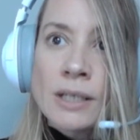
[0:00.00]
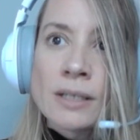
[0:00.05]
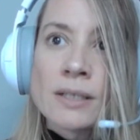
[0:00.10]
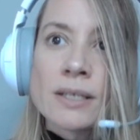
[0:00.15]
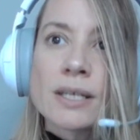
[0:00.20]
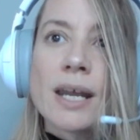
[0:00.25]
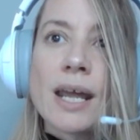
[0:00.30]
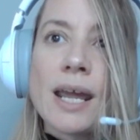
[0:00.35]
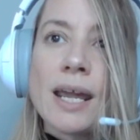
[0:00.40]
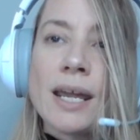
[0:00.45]

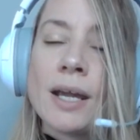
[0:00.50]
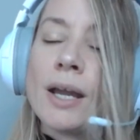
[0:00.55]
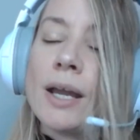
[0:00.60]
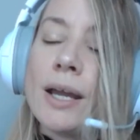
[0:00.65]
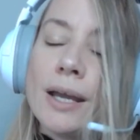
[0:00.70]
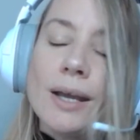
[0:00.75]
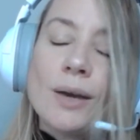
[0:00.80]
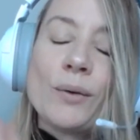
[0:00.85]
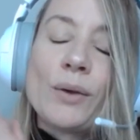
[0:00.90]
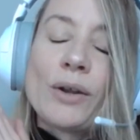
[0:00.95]
Today,
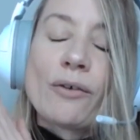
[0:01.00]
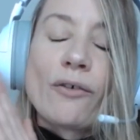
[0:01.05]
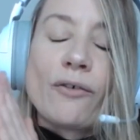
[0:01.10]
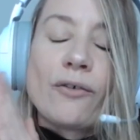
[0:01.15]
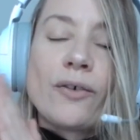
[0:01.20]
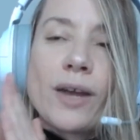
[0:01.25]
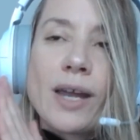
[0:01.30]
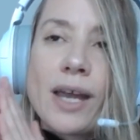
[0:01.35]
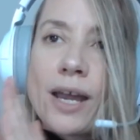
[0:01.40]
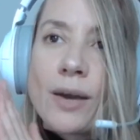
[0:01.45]
we have a
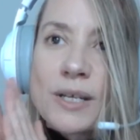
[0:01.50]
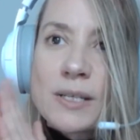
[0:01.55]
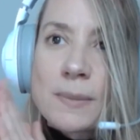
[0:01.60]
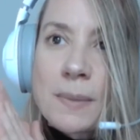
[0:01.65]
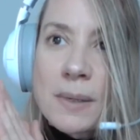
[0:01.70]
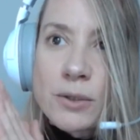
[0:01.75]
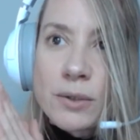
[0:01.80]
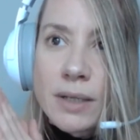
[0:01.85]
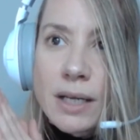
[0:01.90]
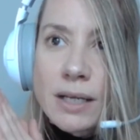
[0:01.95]
very
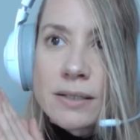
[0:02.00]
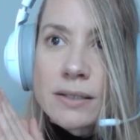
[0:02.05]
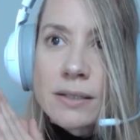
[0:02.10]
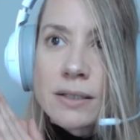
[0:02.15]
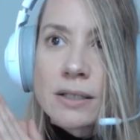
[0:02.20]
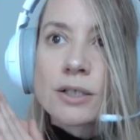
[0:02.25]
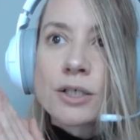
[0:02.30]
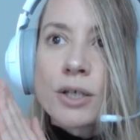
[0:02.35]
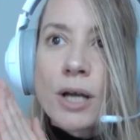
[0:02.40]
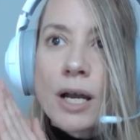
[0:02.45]
special
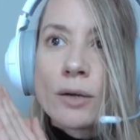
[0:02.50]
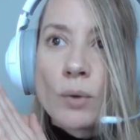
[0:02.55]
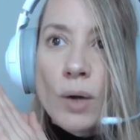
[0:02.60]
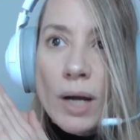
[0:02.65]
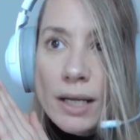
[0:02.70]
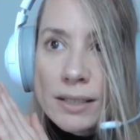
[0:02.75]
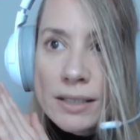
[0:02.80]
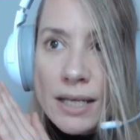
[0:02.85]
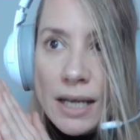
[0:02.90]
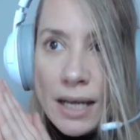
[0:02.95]
guest,
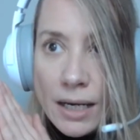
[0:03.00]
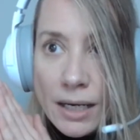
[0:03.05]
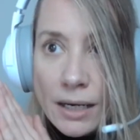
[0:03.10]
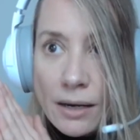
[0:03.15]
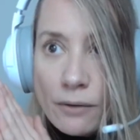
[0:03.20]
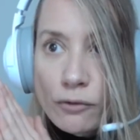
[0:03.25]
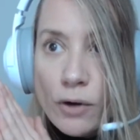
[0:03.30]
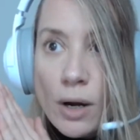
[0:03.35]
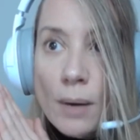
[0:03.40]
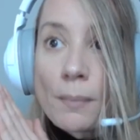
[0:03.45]
Shan-Yuan
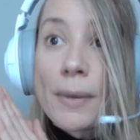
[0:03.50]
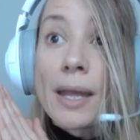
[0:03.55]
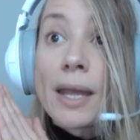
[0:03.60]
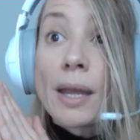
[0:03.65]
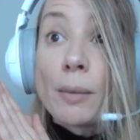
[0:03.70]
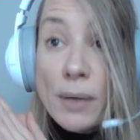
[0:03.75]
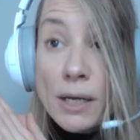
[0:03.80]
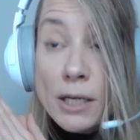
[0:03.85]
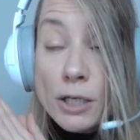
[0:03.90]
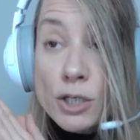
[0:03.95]
Teng, from
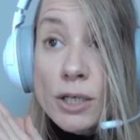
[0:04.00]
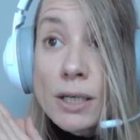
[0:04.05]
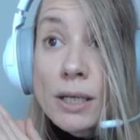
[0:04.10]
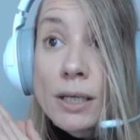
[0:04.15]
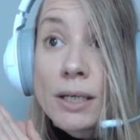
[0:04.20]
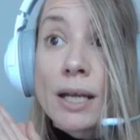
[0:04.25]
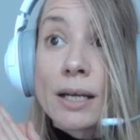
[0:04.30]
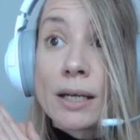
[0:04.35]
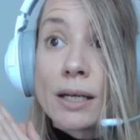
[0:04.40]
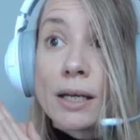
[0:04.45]
a
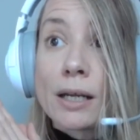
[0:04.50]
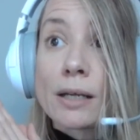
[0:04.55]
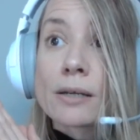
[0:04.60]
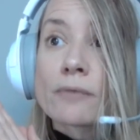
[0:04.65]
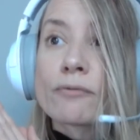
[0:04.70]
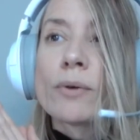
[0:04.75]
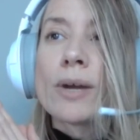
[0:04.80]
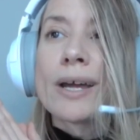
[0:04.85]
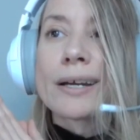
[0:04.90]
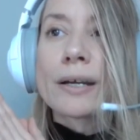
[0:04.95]
PhD candidate
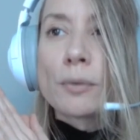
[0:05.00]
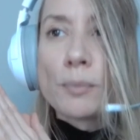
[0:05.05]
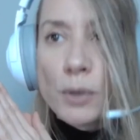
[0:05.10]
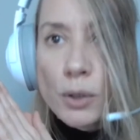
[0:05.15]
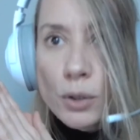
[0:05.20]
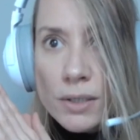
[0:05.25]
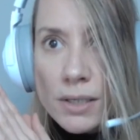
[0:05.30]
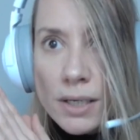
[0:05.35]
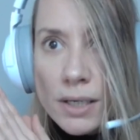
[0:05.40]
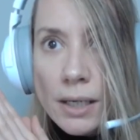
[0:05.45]
at
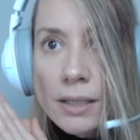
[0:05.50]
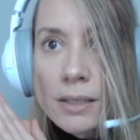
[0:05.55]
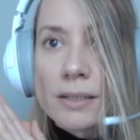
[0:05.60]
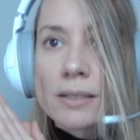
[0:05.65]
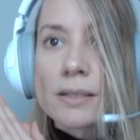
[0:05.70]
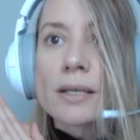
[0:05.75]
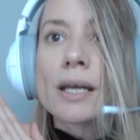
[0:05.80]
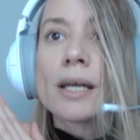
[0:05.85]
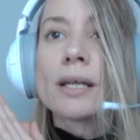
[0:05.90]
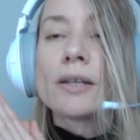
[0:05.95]
computer
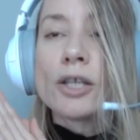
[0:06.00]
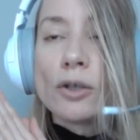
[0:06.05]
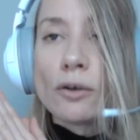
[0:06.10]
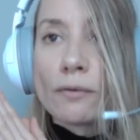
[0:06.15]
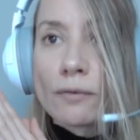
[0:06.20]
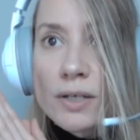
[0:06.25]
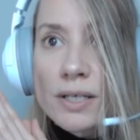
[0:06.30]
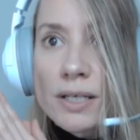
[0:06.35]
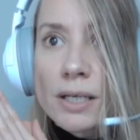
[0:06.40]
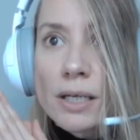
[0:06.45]
science at the
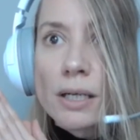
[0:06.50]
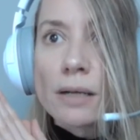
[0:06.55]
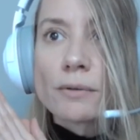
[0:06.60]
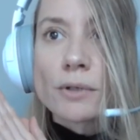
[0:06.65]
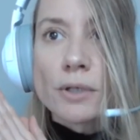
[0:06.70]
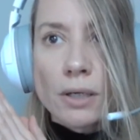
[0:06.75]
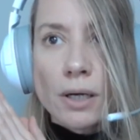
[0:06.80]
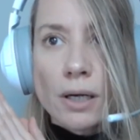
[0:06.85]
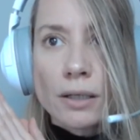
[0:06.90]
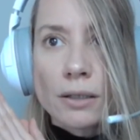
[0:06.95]
University of
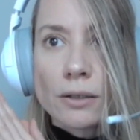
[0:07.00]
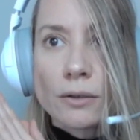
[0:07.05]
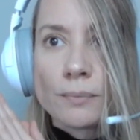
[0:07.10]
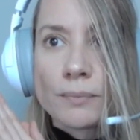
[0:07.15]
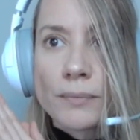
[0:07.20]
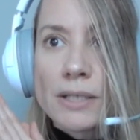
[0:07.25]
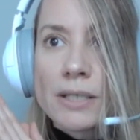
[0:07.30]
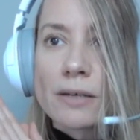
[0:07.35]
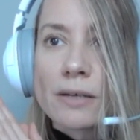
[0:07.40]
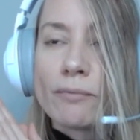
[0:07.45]
Chicago.
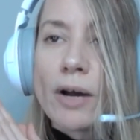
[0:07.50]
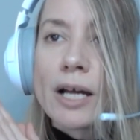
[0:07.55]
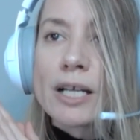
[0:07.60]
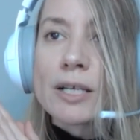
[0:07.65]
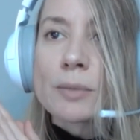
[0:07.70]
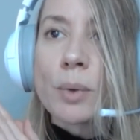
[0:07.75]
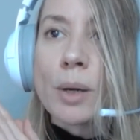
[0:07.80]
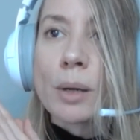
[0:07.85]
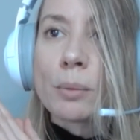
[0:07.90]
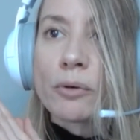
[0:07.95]
He's
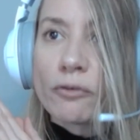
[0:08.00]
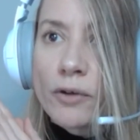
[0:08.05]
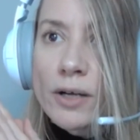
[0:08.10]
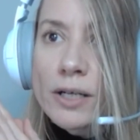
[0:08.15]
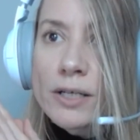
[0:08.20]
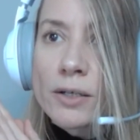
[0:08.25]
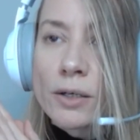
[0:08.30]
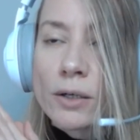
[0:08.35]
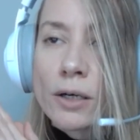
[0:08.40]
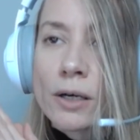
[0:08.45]
advised by
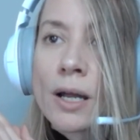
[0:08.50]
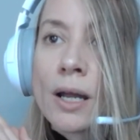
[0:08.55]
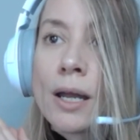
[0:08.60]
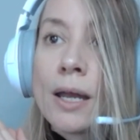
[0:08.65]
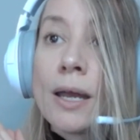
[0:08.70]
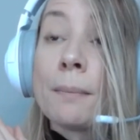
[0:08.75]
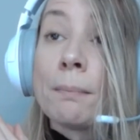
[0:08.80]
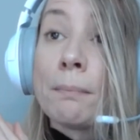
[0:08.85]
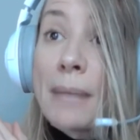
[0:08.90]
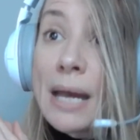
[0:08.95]
Professor,
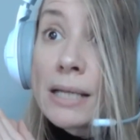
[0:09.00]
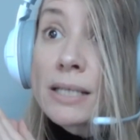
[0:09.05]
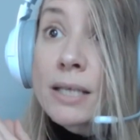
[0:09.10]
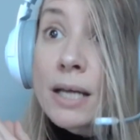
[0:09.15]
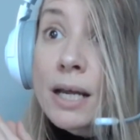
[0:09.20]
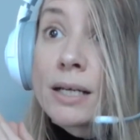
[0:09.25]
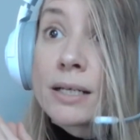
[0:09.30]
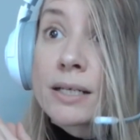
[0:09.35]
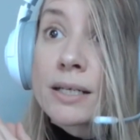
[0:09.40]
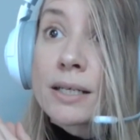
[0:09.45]
mad
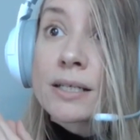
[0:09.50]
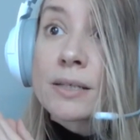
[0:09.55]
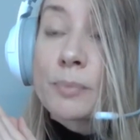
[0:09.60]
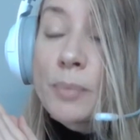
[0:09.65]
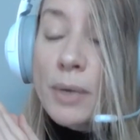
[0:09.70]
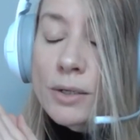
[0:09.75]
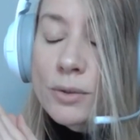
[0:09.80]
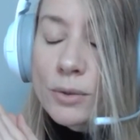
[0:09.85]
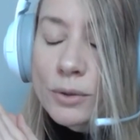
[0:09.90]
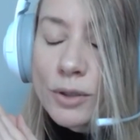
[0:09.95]
scientist
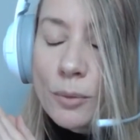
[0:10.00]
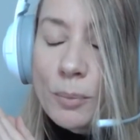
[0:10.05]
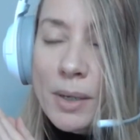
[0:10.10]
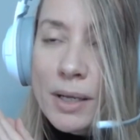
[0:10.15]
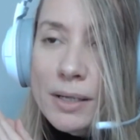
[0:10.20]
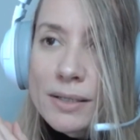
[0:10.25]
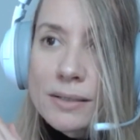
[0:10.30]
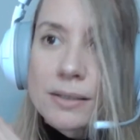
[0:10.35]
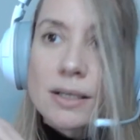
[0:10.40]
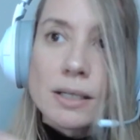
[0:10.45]
Pedro
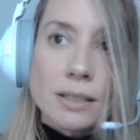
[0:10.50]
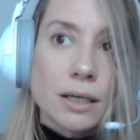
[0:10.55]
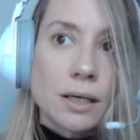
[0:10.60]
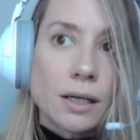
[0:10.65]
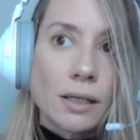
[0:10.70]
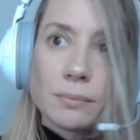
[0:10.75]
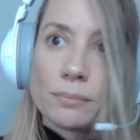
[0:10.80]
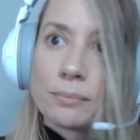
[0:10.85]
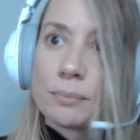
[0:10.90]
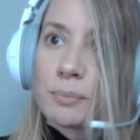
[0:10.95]
Lopes, as I
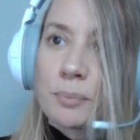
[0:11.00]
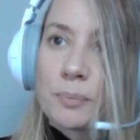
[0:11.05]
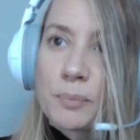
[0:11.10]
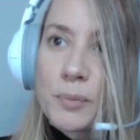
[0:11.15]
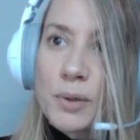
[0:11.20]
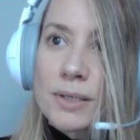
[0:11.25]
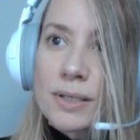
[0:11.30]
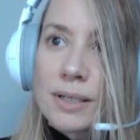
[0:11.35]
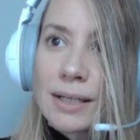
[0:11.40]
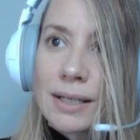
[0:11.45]
call him,
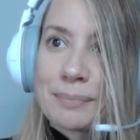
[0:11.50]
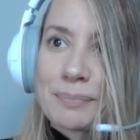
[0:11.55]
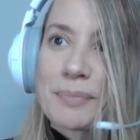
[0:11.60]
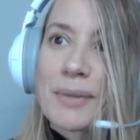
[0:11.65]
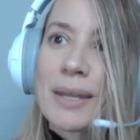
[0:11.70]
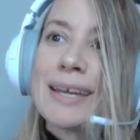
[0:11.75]
personally.